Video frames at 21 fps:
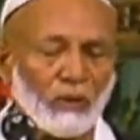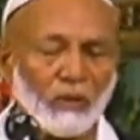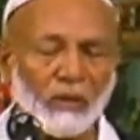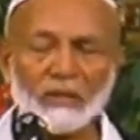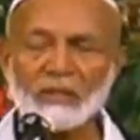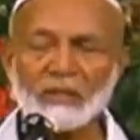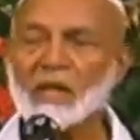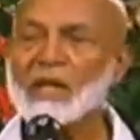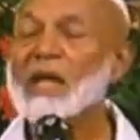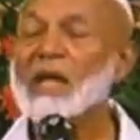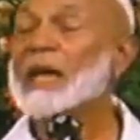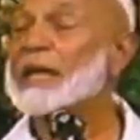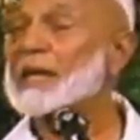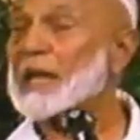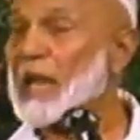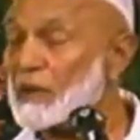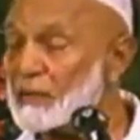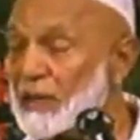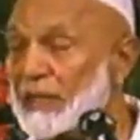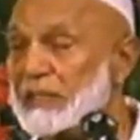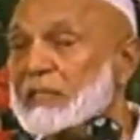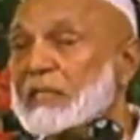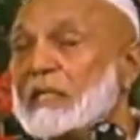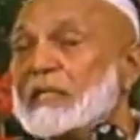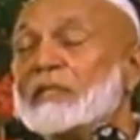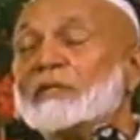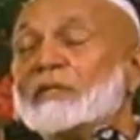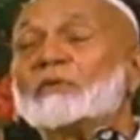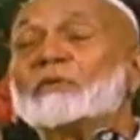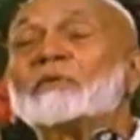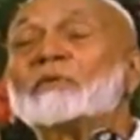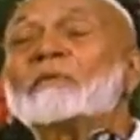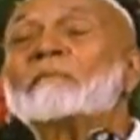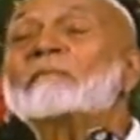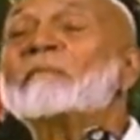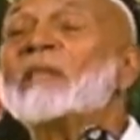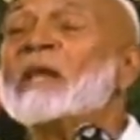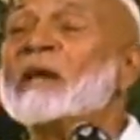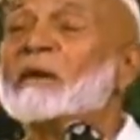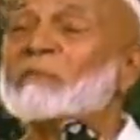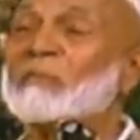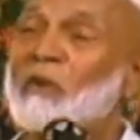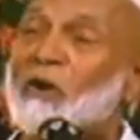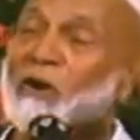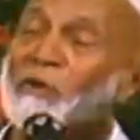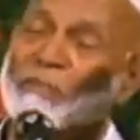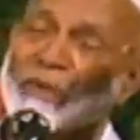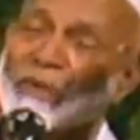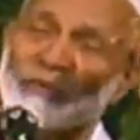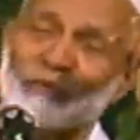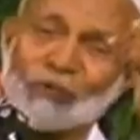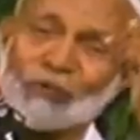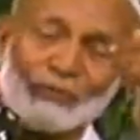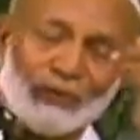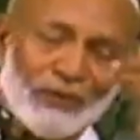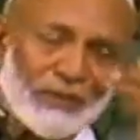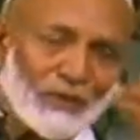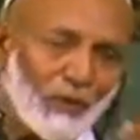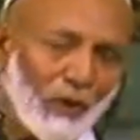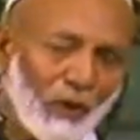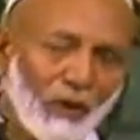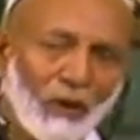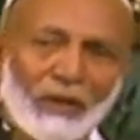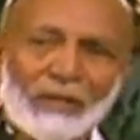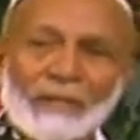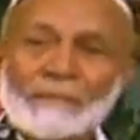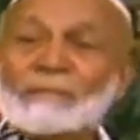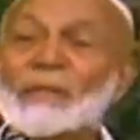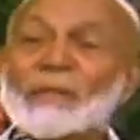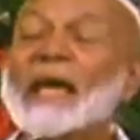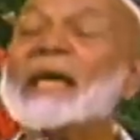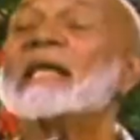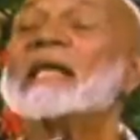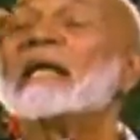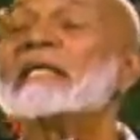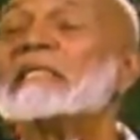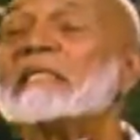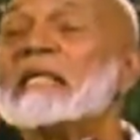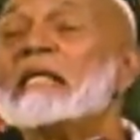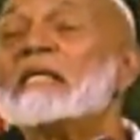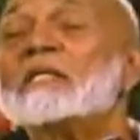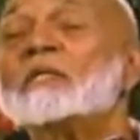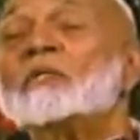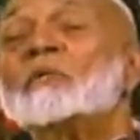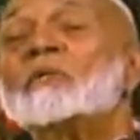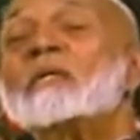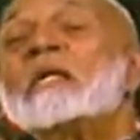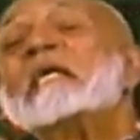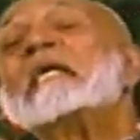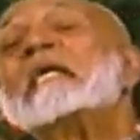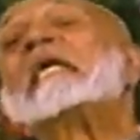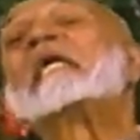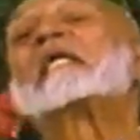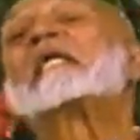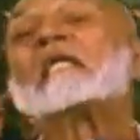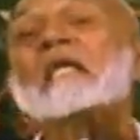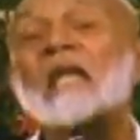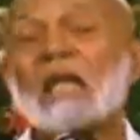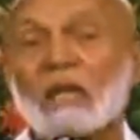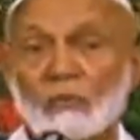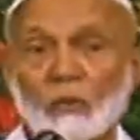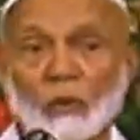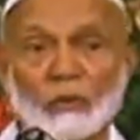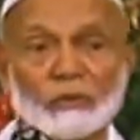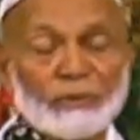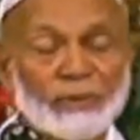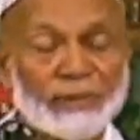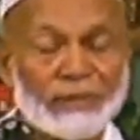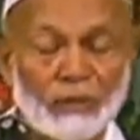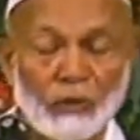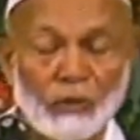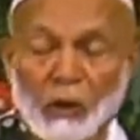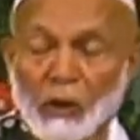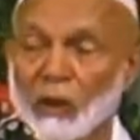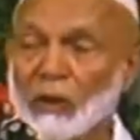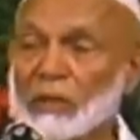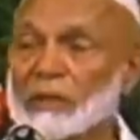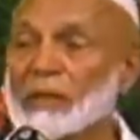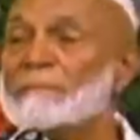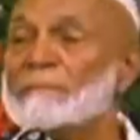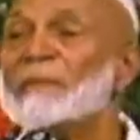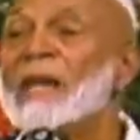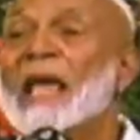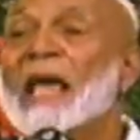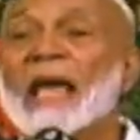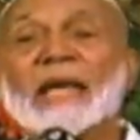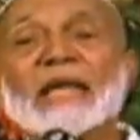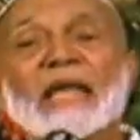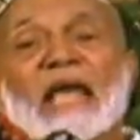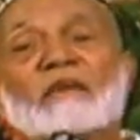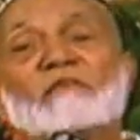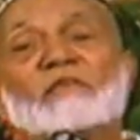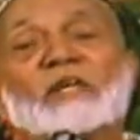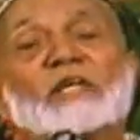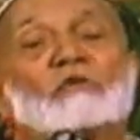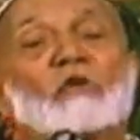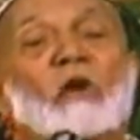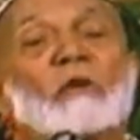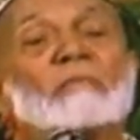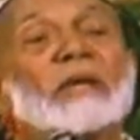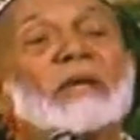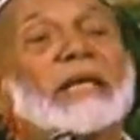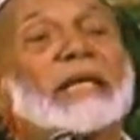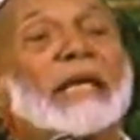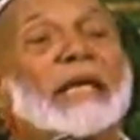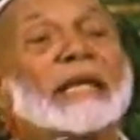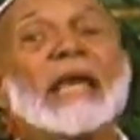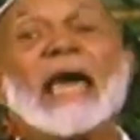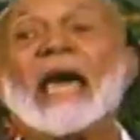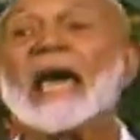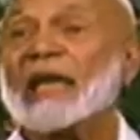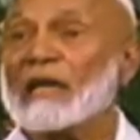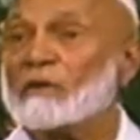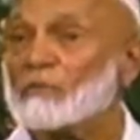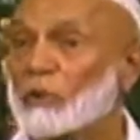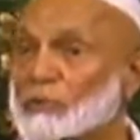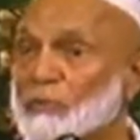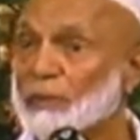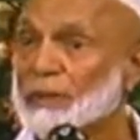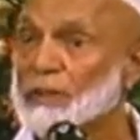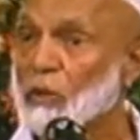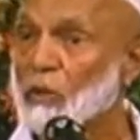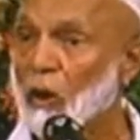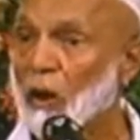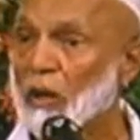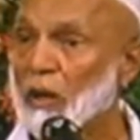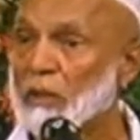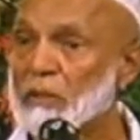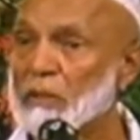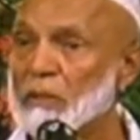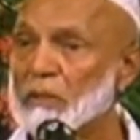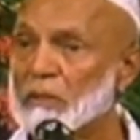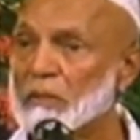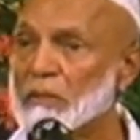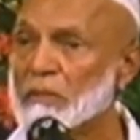God, and now I tell you, Muhammad was with God, and I tell you, Hitler was with God, and every Tom, Dick, and Harry was with God.